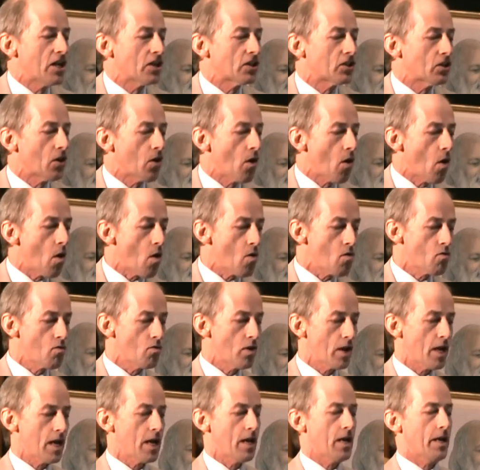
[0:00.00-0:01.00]
So
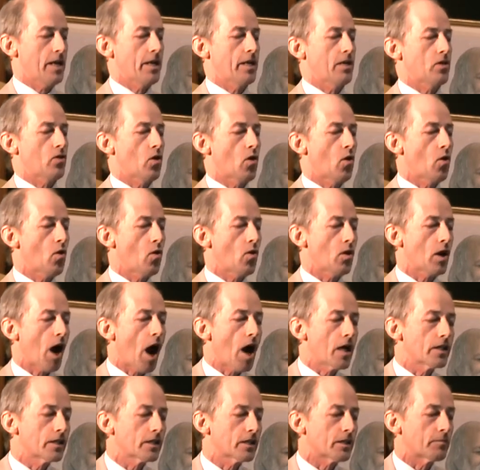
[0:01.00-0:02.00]
really, the whole
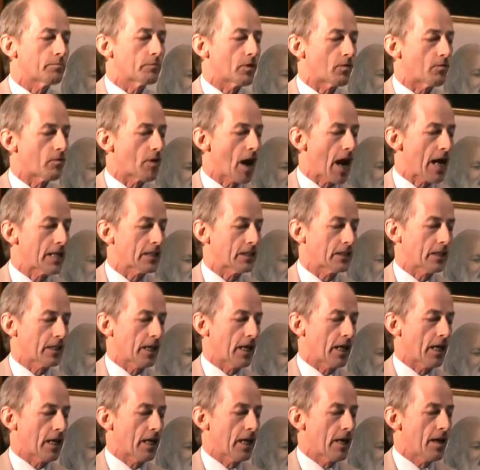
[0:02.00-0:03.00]
concept of
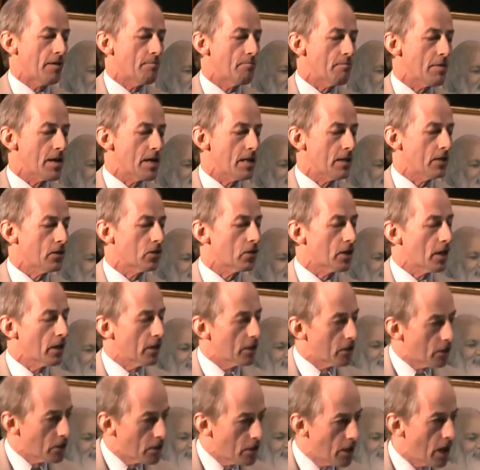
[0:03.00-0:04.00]
rasa
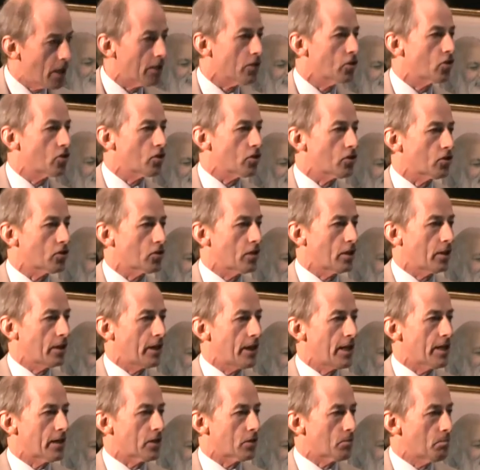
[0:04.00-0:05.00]
means not just to
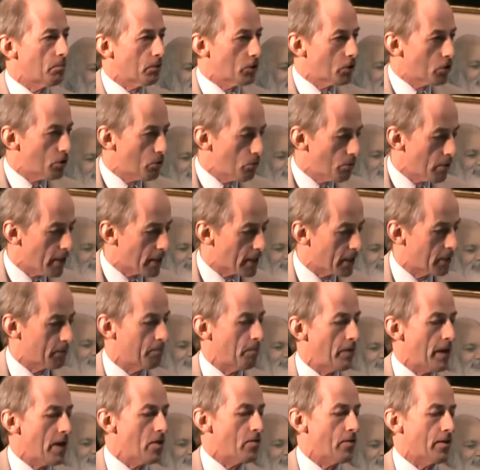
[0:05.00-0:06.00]
taste, but to
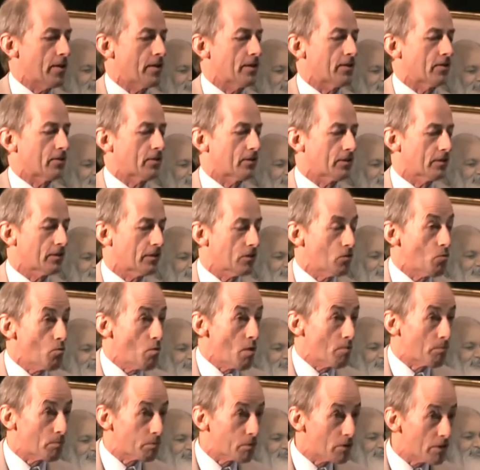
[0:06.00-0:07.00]
experience,
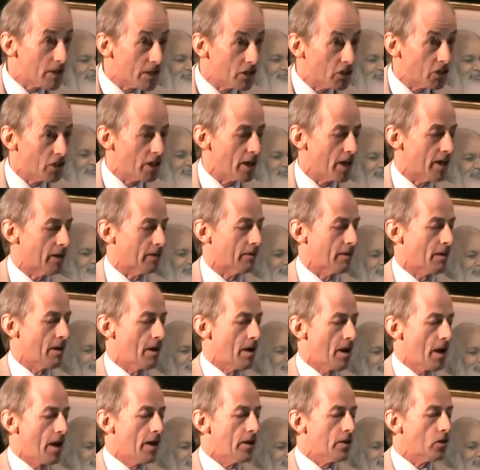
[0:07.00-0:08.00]
to appreciate,
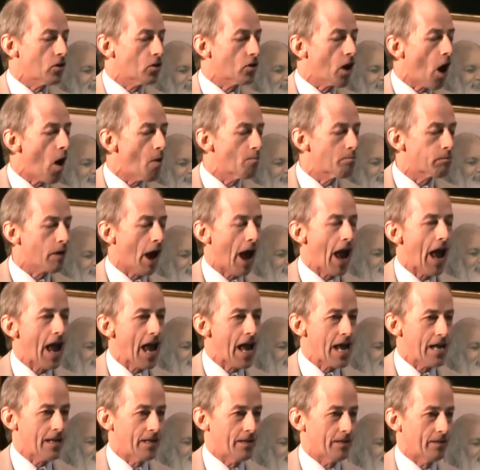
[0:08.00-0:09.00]
to
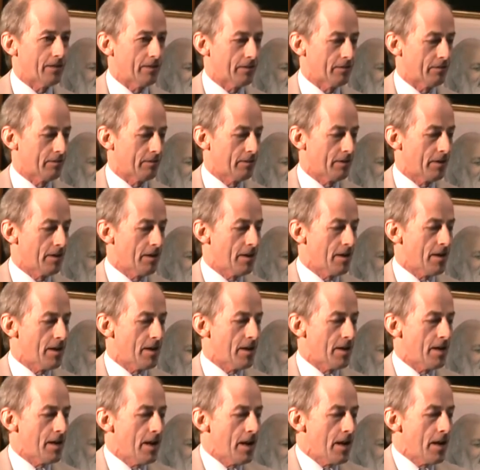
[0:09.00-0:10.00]
comprehend.
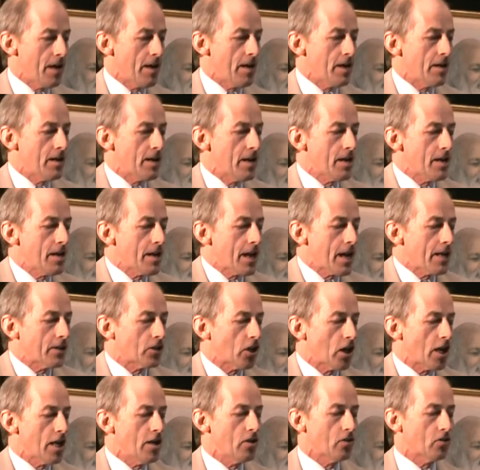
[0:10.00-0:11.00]
It
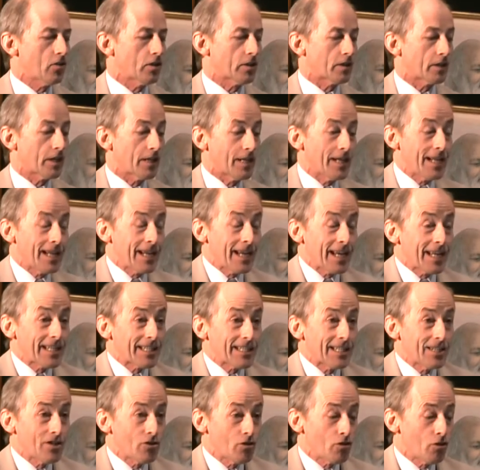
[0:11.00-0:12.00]
indicates interest, it
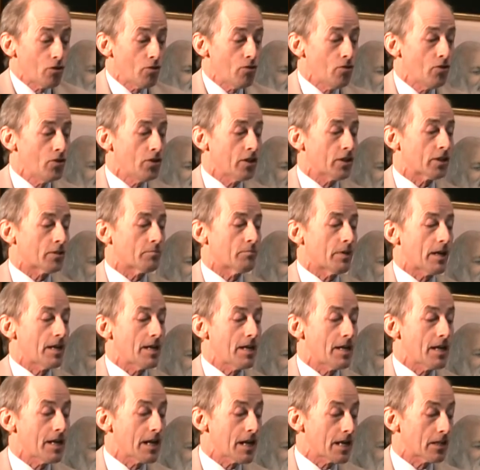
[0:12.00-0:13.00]
indicates enthusiasm,
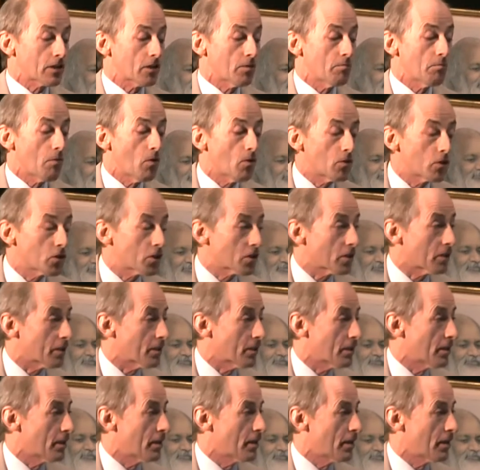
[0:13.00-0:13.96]
it indicates emotion.